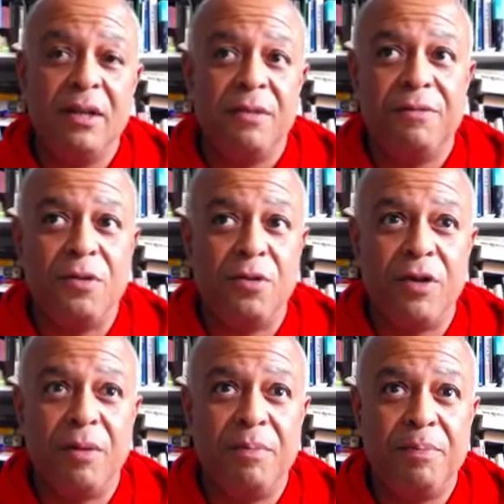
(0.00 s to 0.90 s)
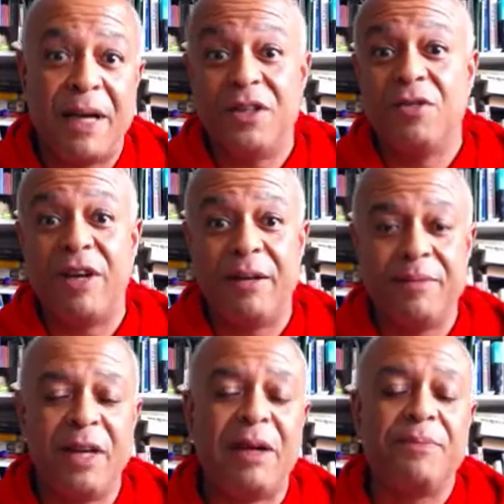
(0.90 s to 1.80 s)
for Panteria.
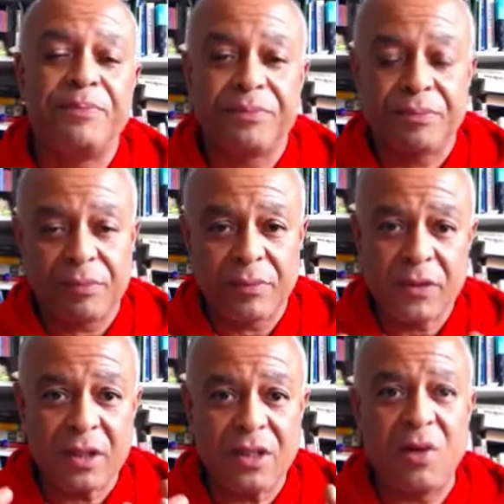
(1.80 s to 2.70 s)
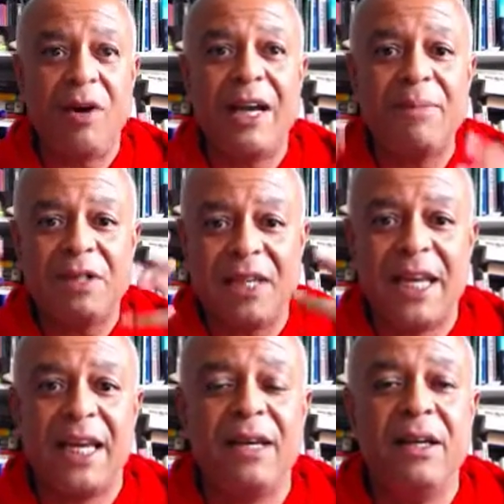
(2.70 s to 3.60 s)
Anyway, so I am
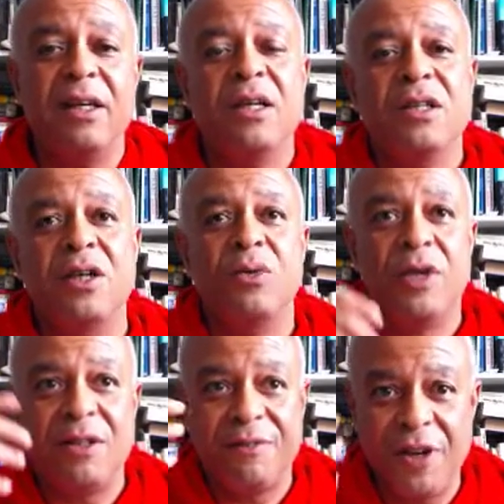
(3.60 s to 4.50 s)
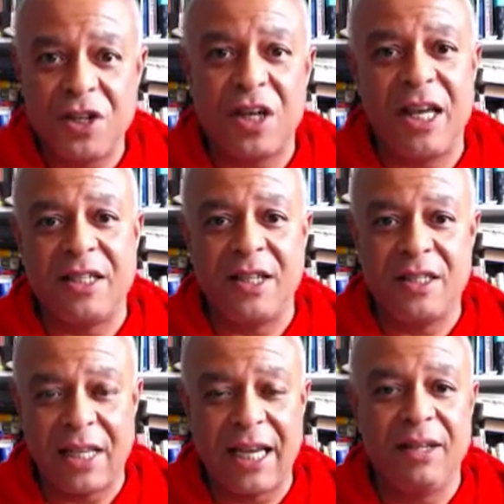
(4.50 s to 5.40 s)
seeing. So he's visualizing this
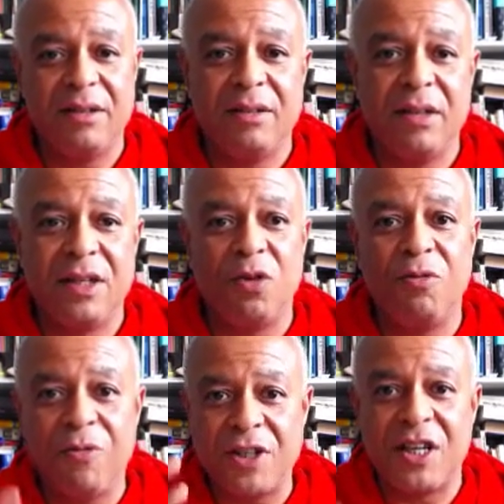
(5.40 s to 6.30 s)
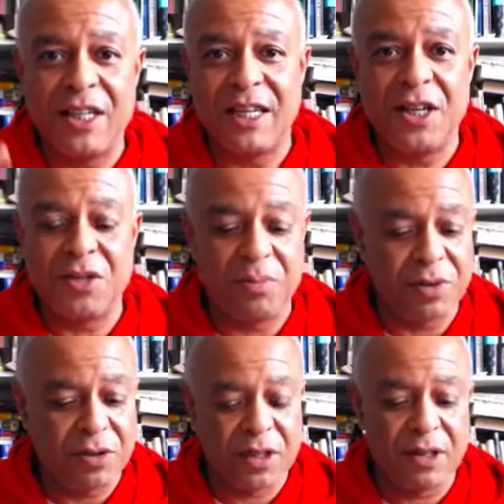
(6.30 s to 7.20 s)
again, this whole visualization
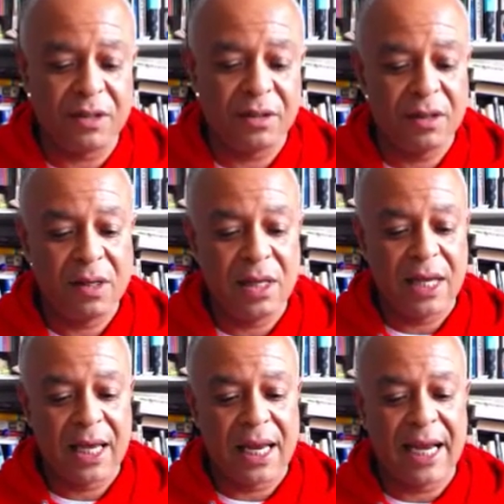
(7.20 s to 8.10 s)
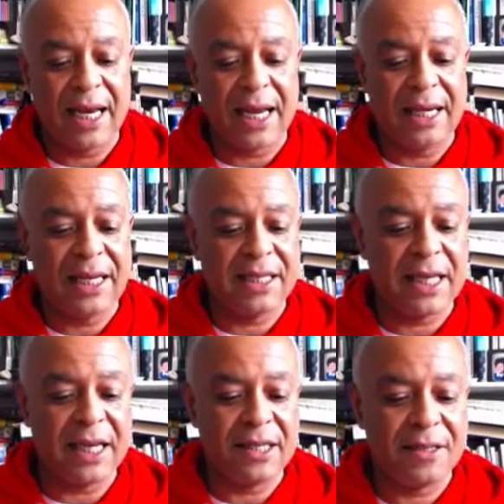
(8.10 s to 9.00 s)
process. And again he
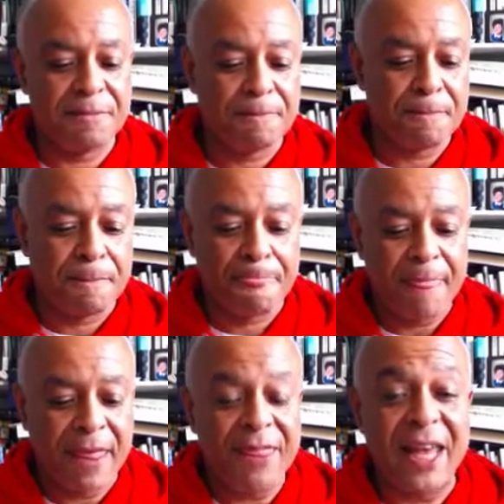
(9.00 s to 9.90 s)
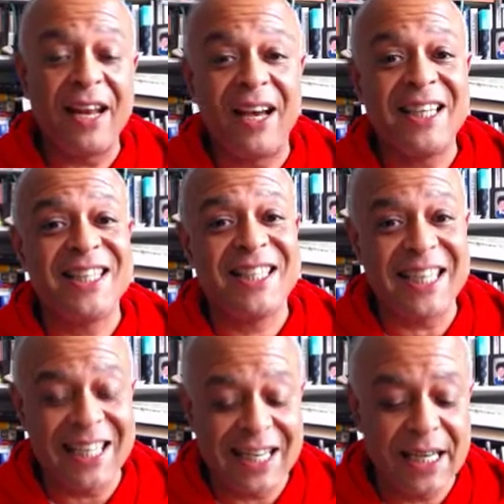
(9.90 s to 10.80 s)
says, then I
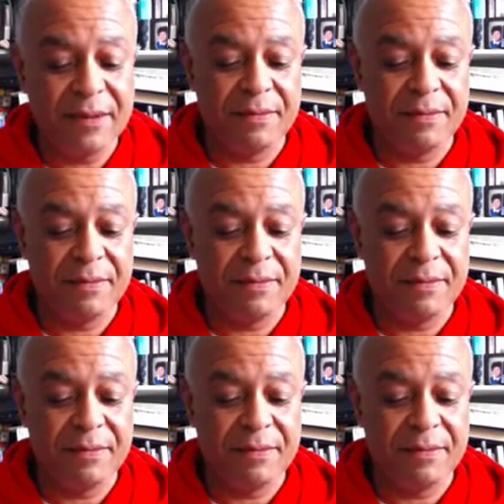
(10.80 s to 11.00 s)
see